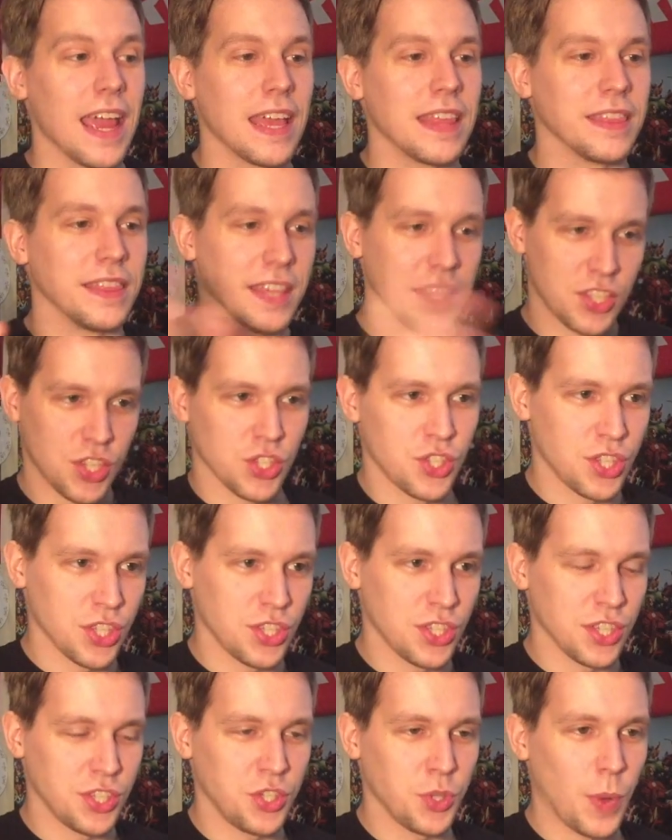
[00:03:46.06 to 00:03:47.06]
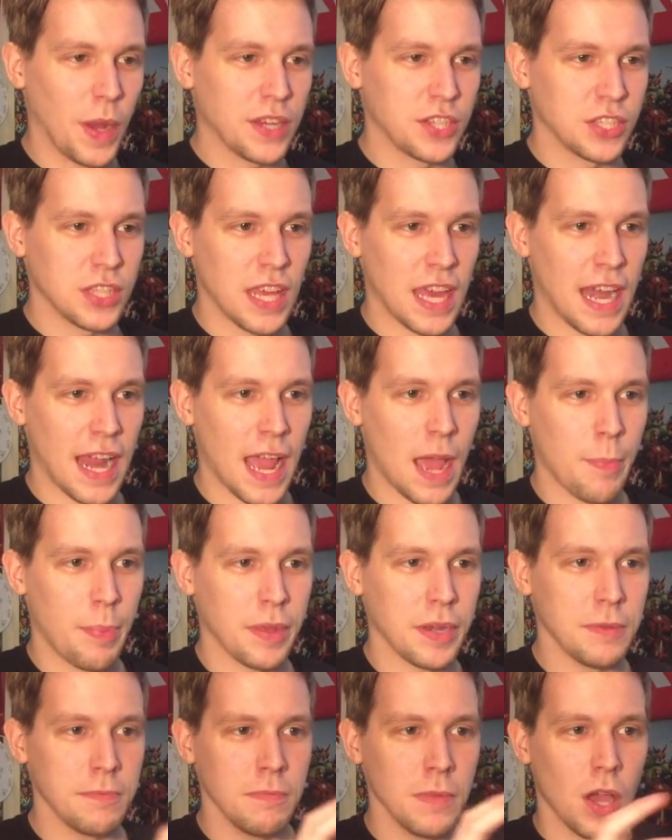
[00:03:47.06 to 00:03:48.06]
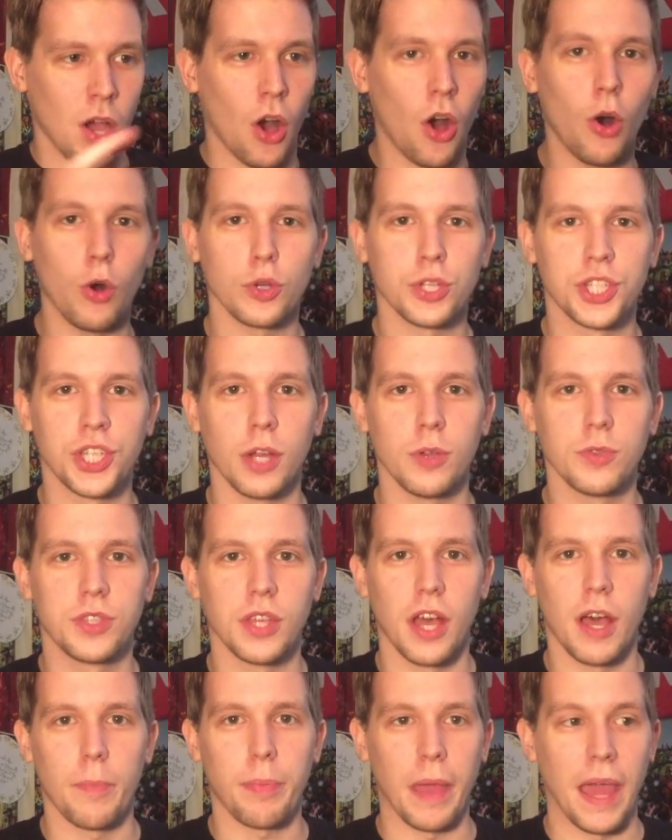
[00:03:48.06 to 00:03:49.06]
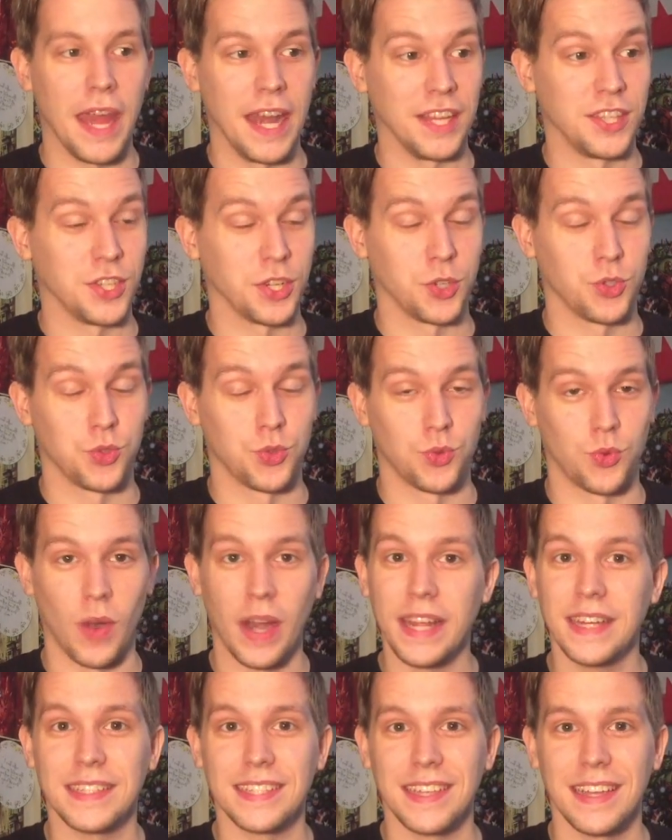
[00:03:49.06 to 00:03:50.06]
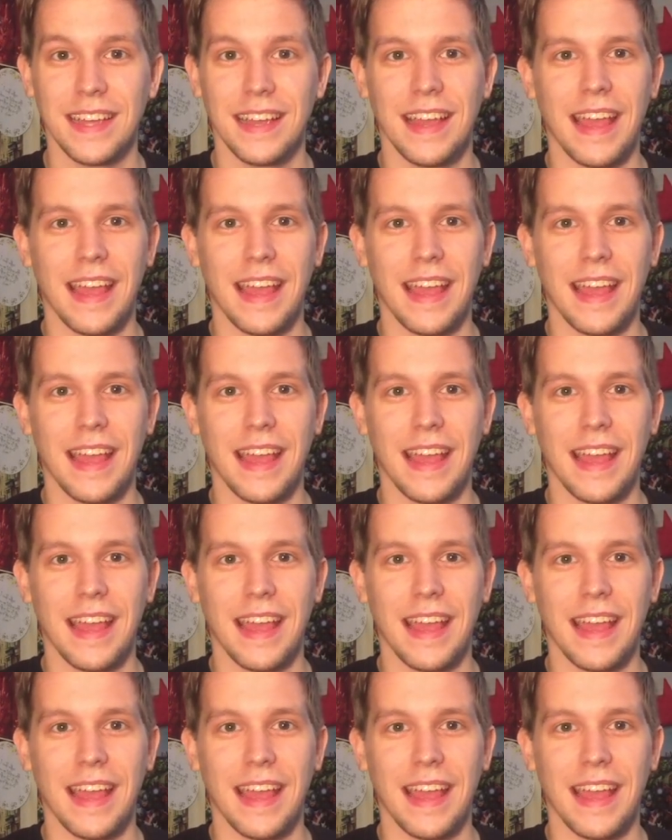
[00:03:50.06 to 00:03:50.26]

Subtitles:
this is the situation that happened. Hulk shows up and it's great.